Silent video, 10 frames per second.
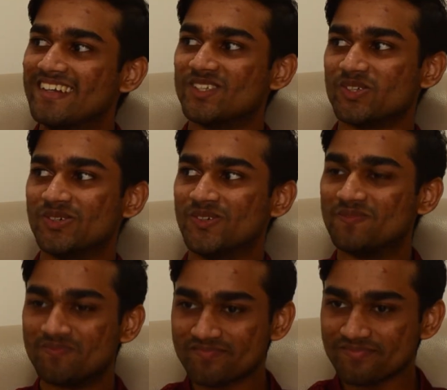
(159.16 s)
So
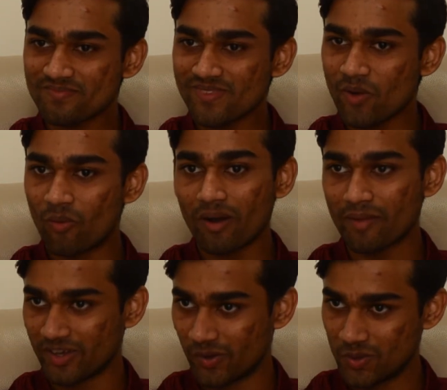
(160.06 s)
one of
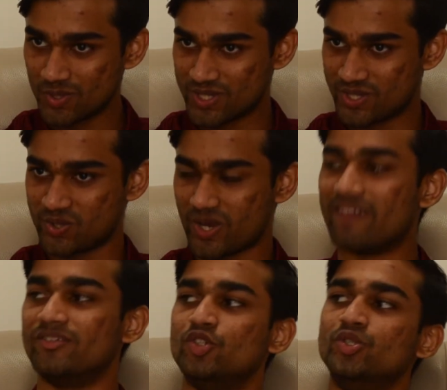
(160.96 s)
my goals is to
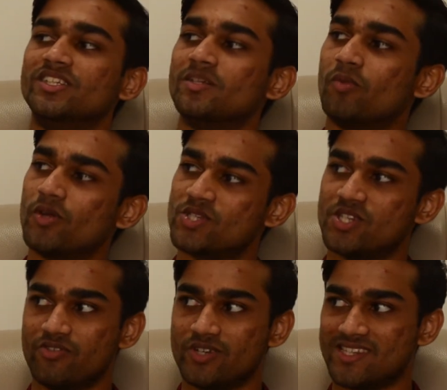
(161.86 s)
have it treated more
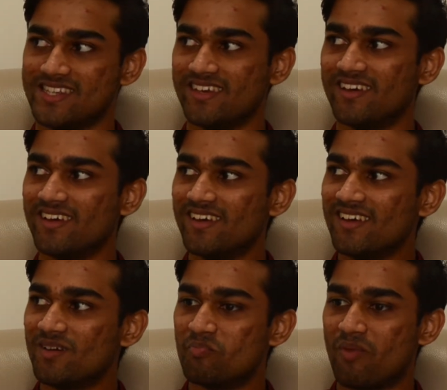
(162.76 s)
seriously
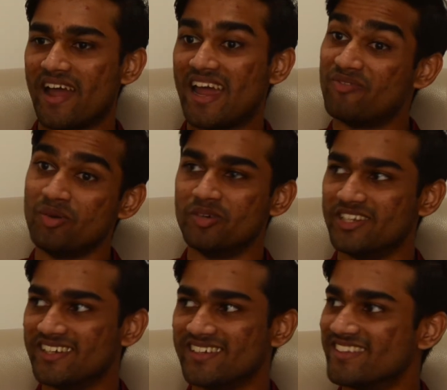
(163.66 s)
by
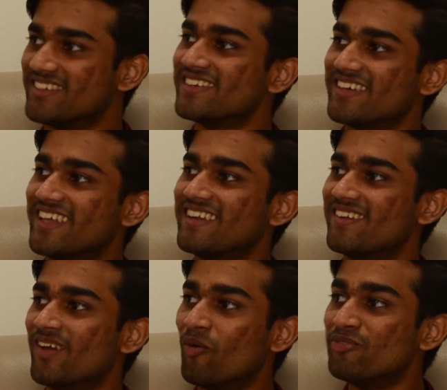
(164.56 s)
everybody, you know,
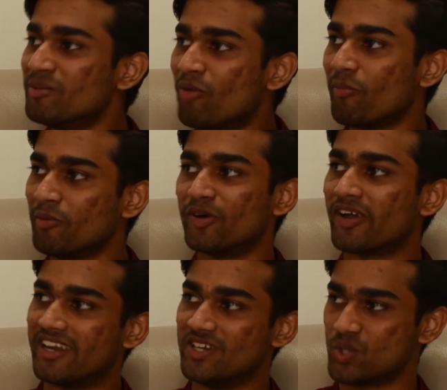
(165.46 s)
and hopefully more people
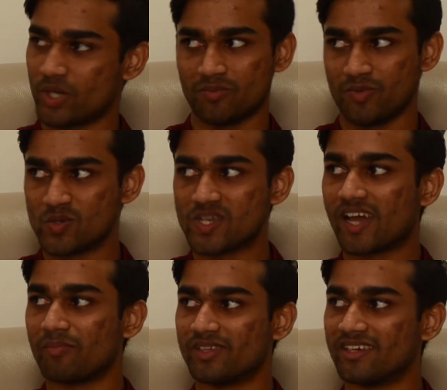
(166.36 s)
can enjoy the music
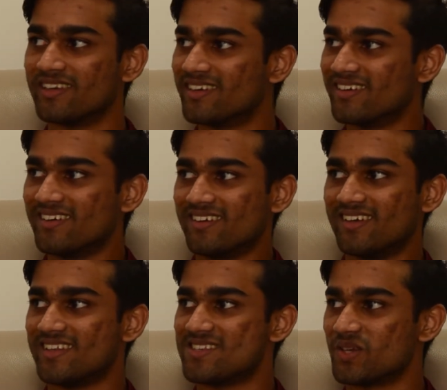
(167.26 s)
I play,
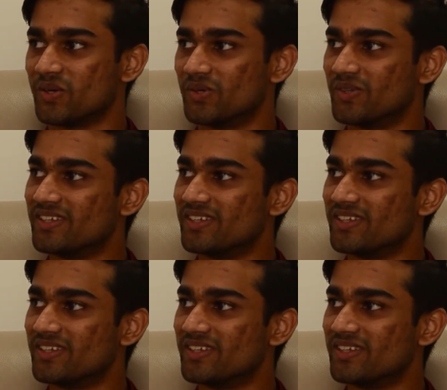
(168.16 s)
and that's the goal.